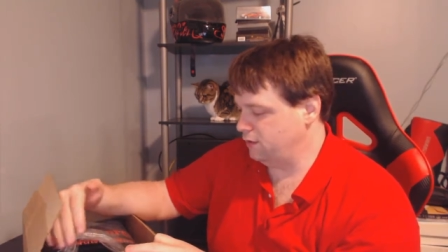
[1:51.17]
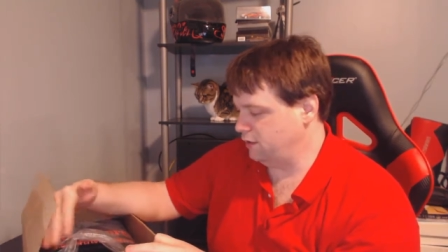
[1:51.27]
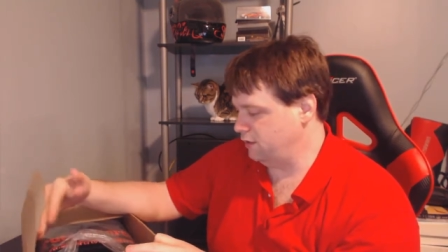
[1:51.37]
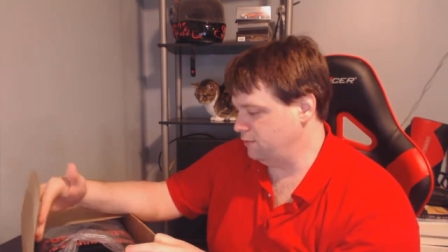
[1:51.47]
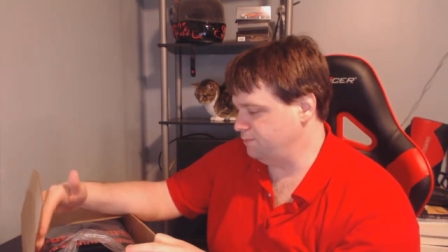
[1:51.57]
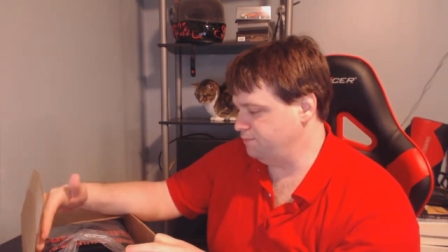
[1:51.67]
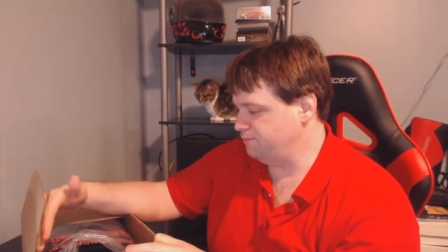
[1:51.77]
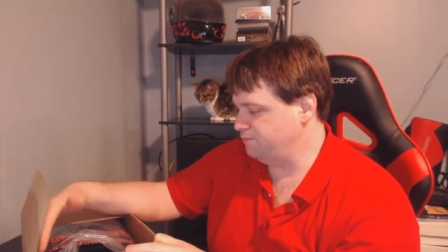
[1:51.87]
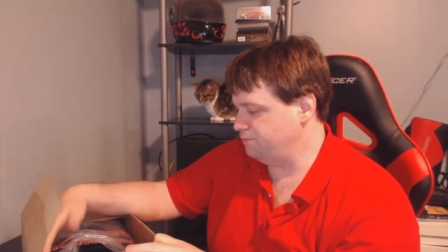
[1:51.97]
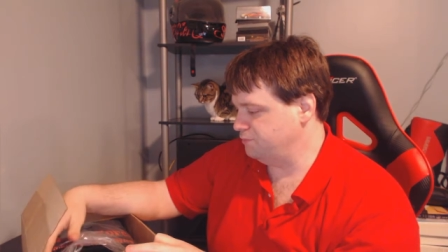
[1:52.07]
Kind
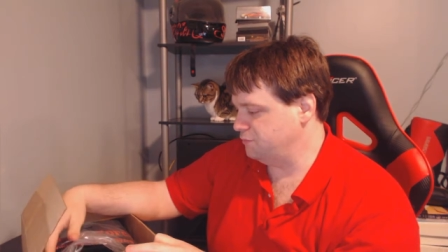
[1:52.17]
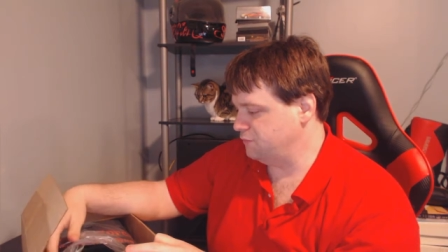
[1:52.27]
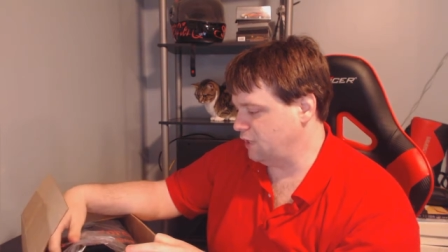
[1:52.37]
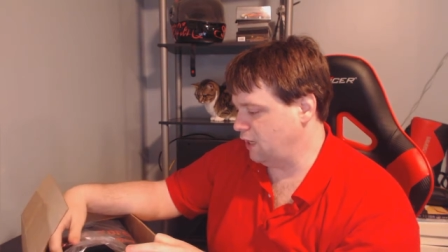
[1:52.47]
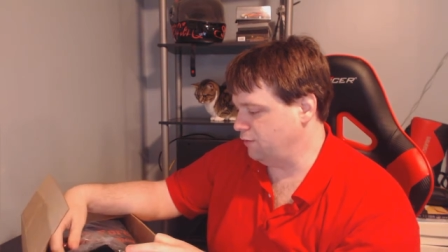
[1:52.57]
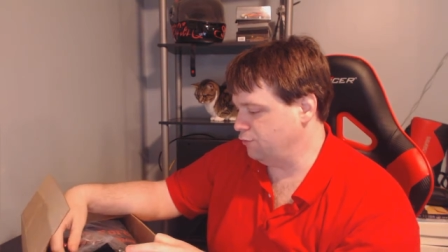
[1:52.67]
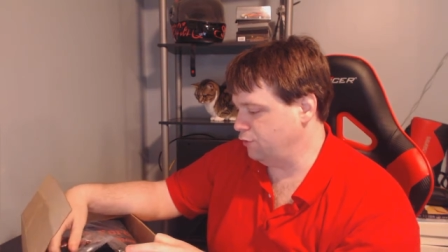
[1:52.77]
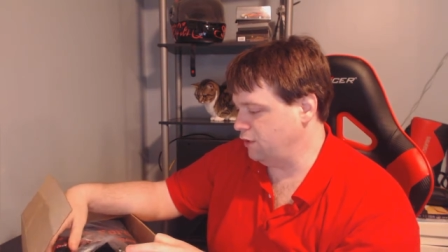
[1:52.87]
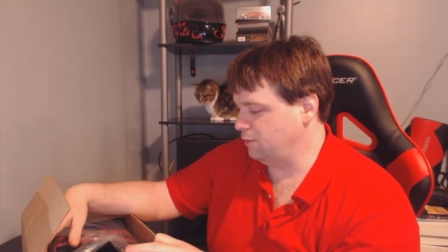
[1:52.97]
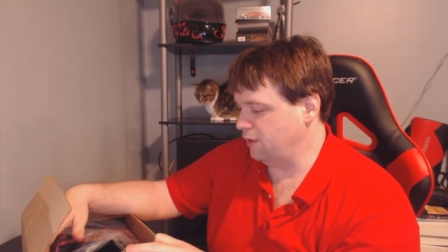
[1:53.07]
of
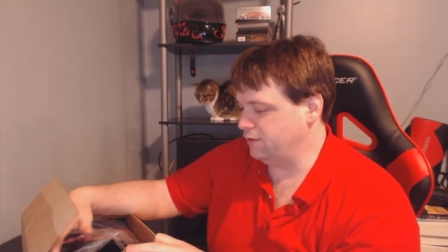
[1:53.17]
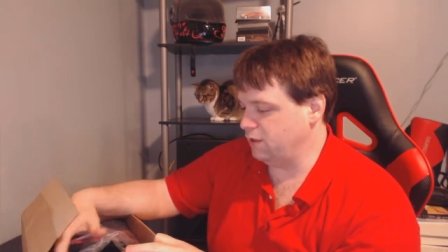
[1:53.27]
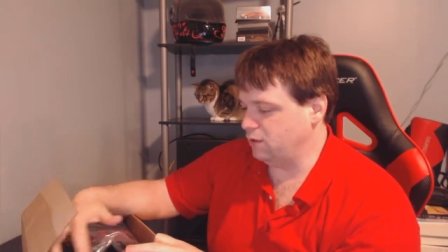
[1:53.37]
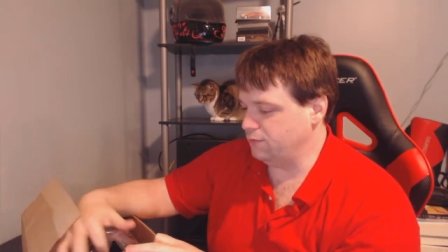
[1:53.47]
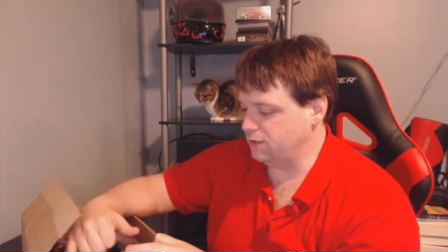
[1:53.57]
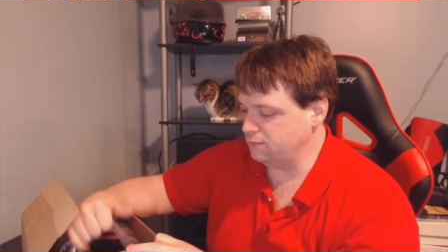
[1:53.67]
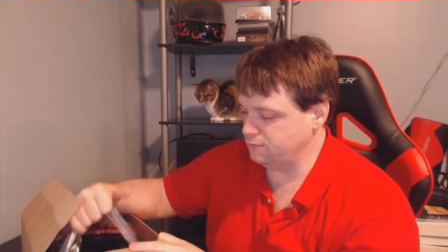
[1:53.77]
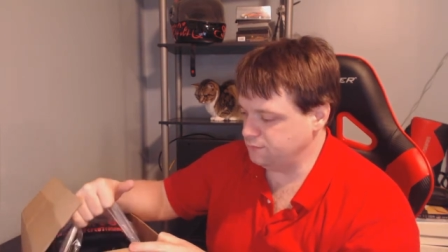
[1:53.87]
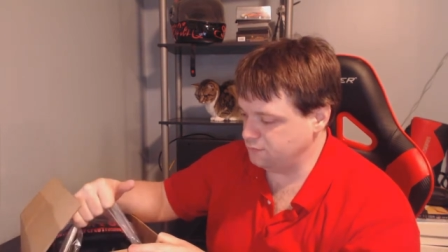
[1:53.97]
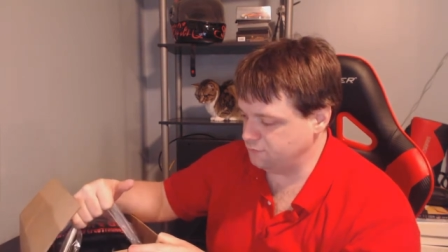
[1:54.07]
treating myself, and
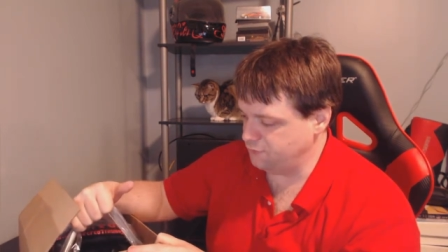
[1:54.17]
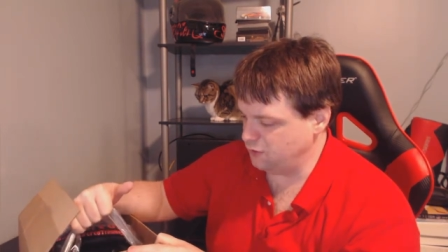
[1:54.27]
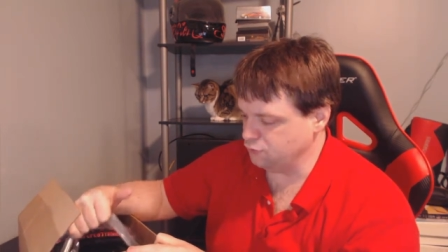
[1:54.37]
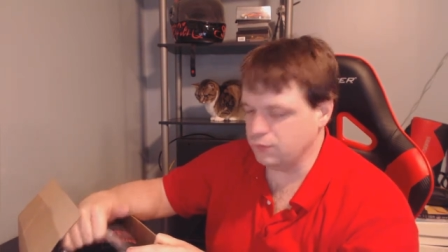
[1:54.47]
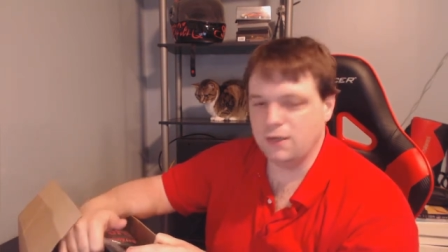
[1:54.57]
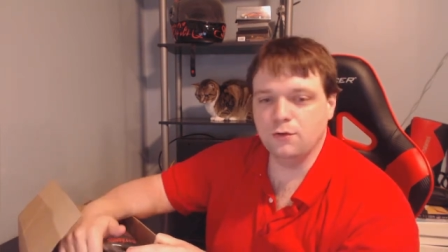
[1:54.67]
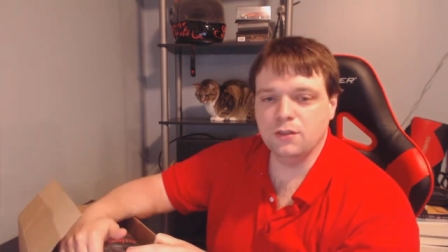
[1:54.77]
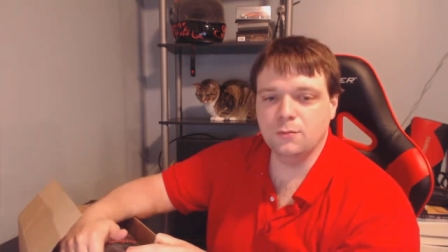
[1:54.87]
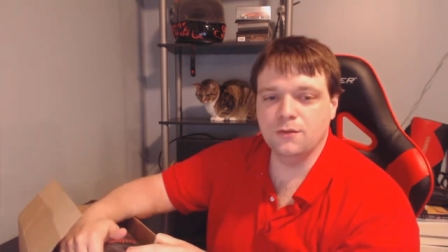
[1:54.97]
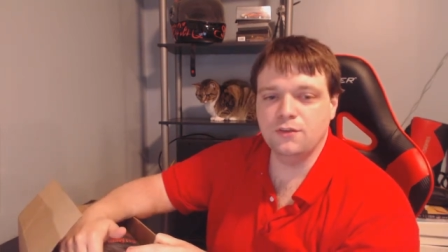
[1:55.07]
feels right
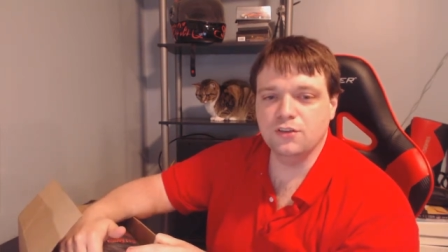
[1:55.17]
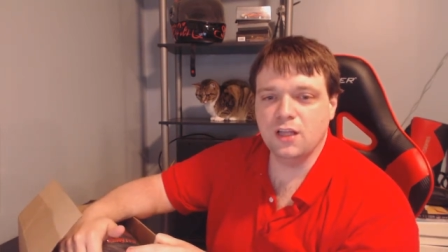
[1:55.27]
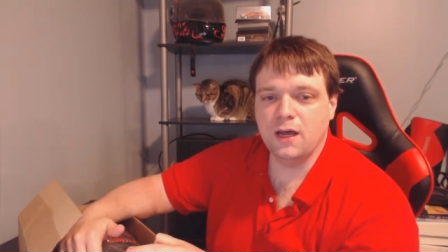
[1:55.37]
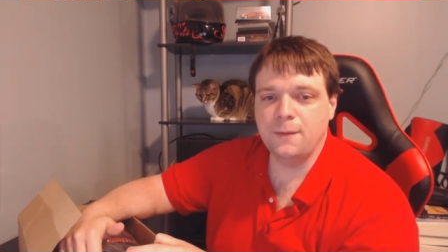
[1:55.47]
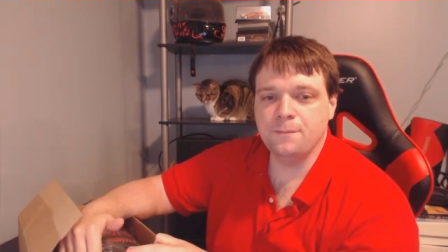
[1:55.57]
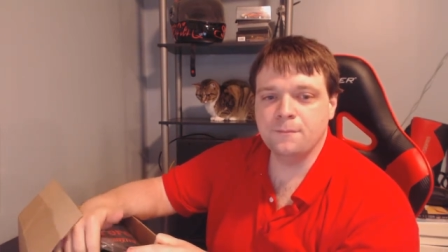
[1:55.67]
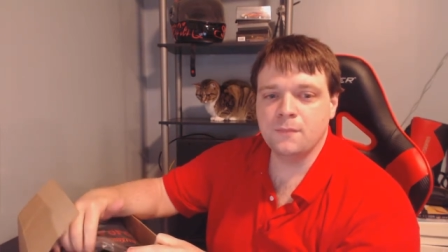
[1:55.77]
during the month of July.